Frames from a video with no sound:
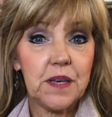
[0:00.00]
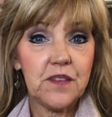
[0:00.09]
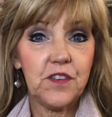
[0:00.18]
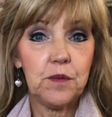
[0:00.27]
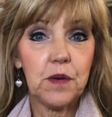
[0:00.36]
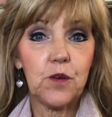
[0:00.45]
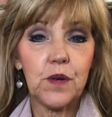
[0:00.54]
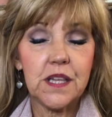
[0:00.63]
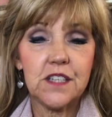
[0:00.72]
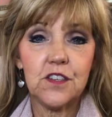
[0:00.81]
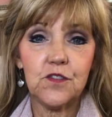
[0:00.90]
female
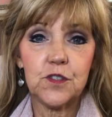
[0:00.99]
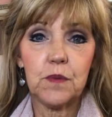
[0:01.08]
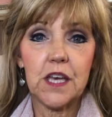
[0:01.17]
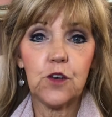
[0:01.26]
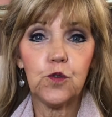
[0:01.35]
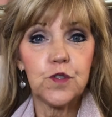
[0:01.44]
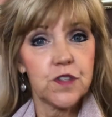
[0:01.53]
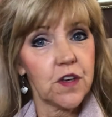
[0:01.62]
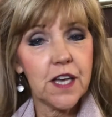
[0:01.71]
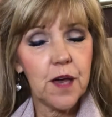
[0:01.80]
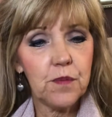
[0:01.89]
relatives may
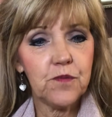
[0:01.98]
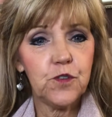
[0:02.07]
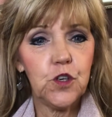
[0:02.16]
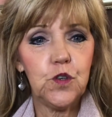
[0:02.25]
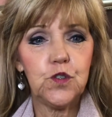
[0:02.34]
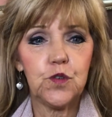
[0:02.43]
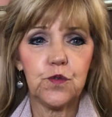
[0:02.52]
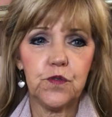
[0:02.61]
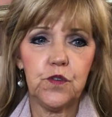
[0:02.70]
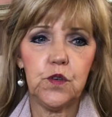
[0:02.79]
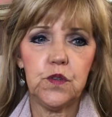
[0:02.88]
also come up for you to
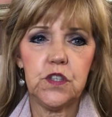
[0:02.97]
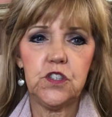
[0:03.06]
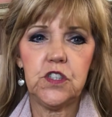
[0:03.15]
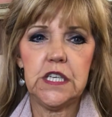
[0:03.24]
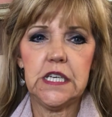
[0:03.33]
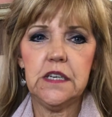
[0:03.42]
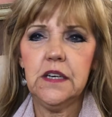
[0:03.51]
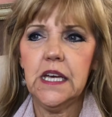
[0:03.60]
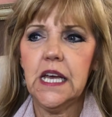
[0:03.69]
review this year.